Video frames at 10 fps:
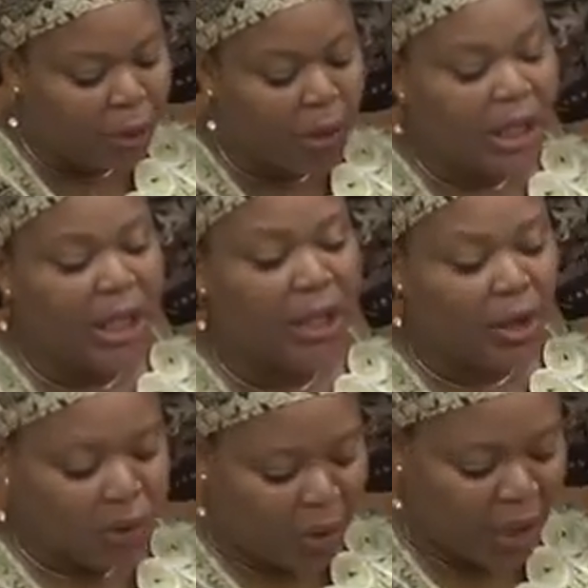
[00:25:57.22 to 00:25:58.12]

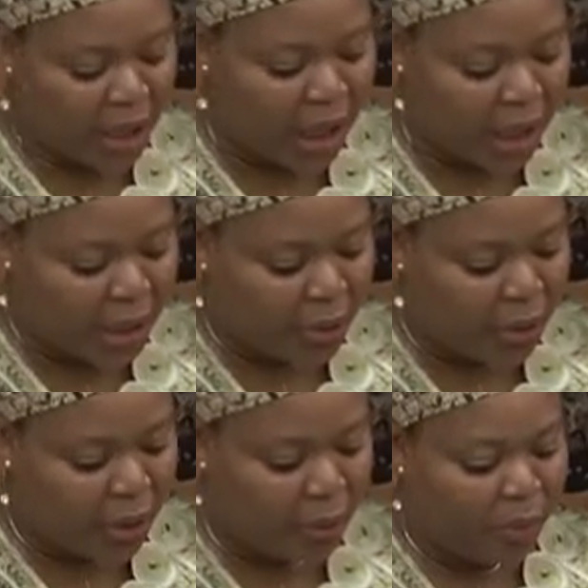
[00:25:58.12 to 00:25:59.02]
continue to
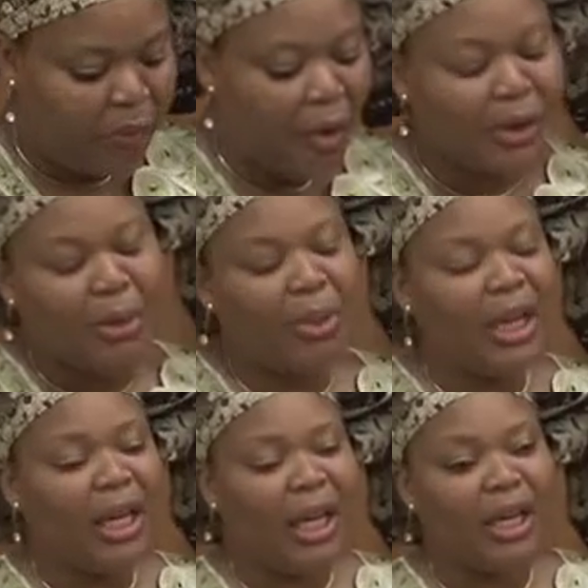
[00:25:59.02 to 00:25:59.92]
engage, we've also
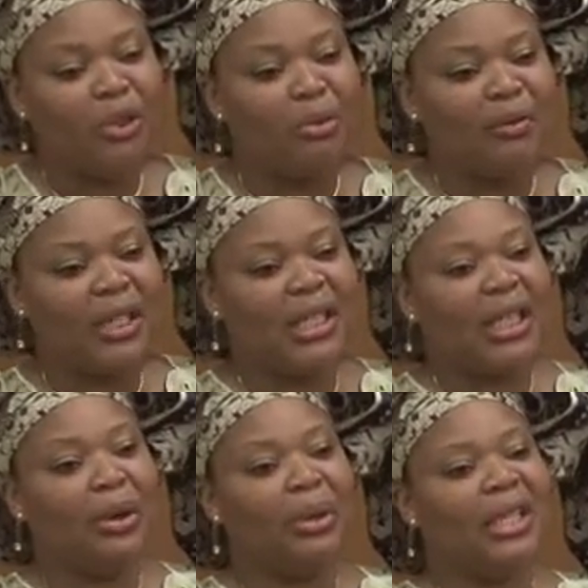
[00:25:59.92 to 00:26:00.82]
been engaging with the
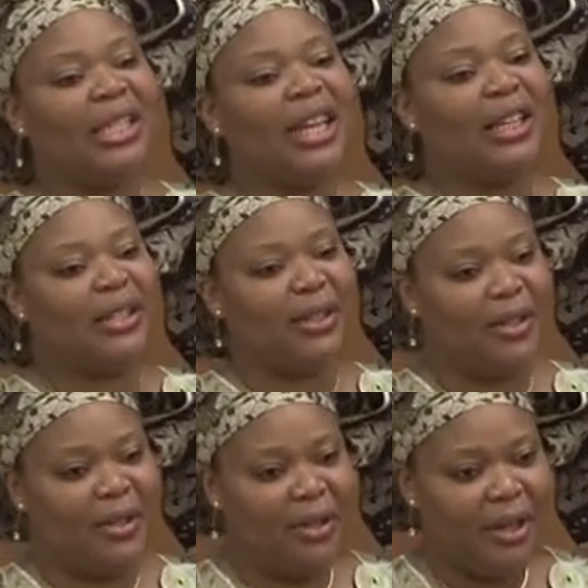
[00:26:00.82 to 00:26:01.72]
security sector,
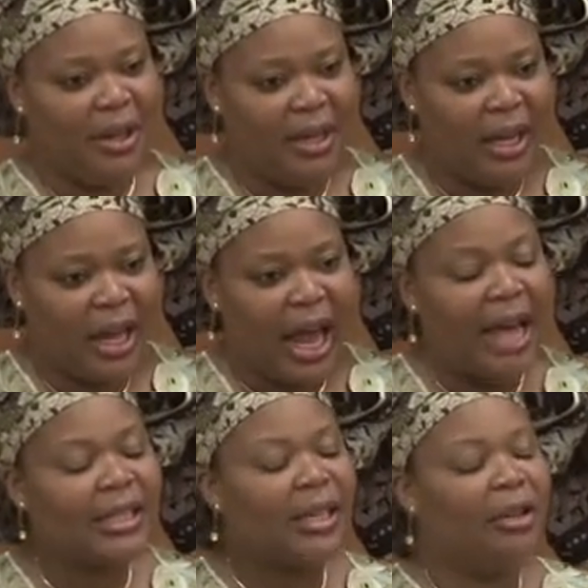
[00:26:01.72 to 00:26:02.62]

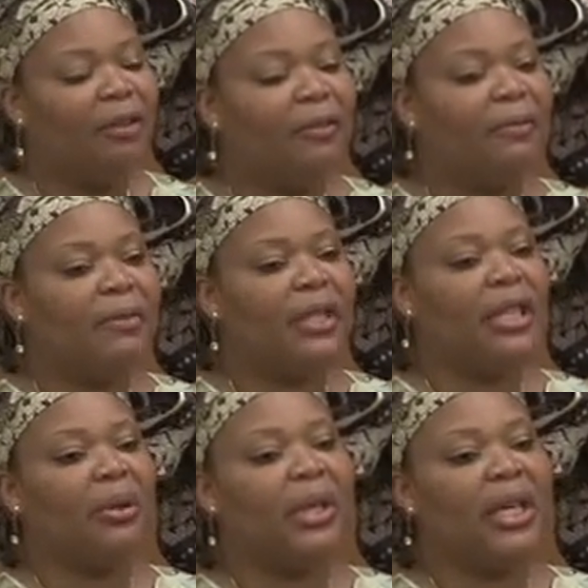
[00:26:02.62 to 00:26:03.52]
asking of security